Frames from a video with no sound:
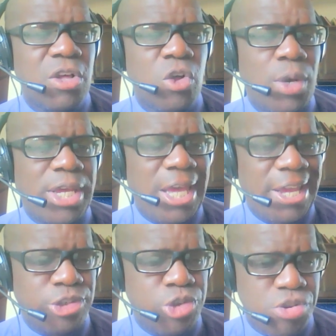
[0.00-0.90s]
going
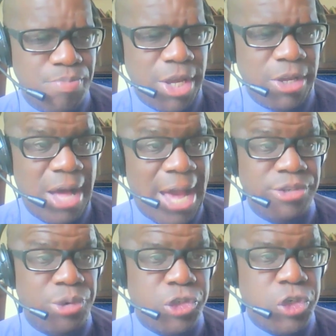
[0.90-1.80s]
into Jamaica?
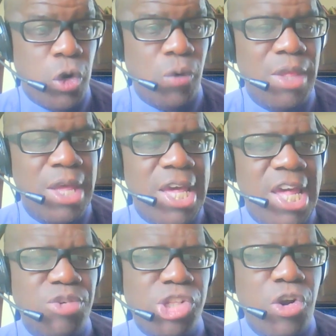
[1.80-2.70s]
I don't know.
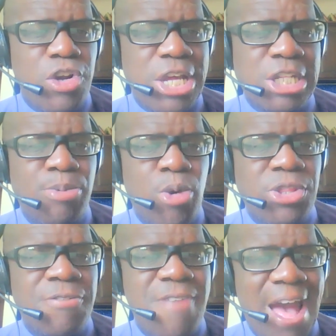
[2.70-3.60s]
His research
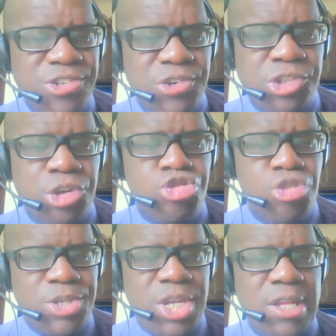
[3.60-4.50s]
explored the factors
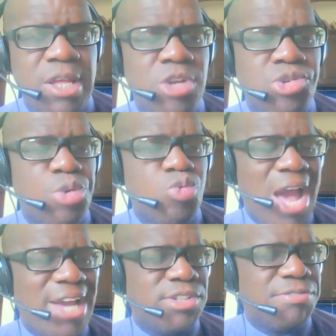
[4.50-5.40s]
contributing to the
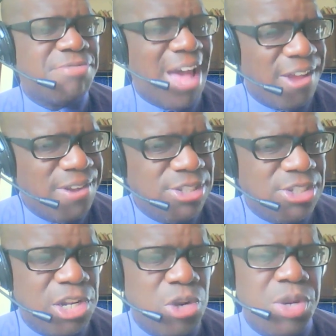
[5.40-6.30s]
rise of
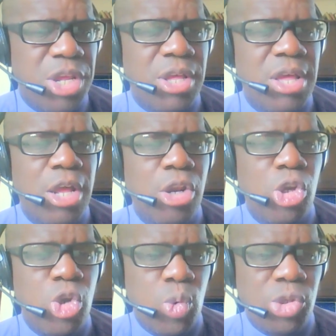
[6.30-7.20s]
violence, including
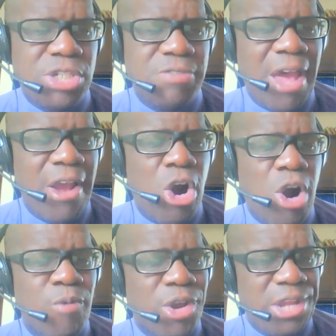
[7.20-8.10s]
loose
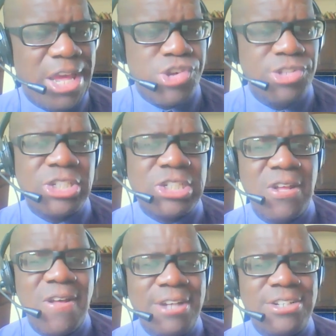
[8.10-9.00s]
firearm regulations
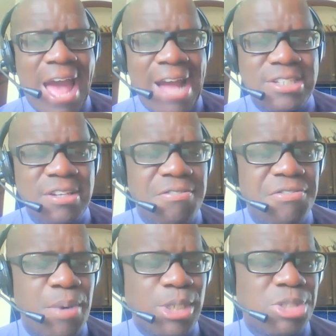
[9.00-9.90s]
and
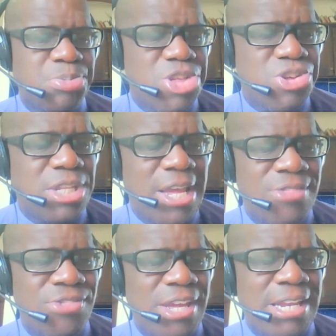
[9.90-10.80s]
active participation
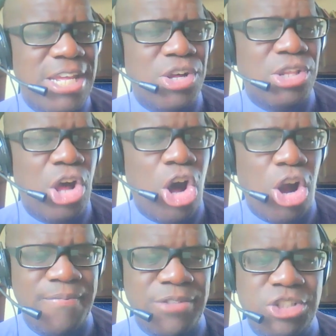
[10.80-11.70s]
in the illegal
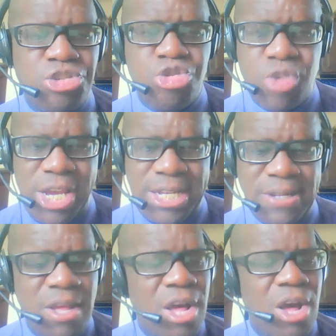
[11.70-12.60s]
arms trade,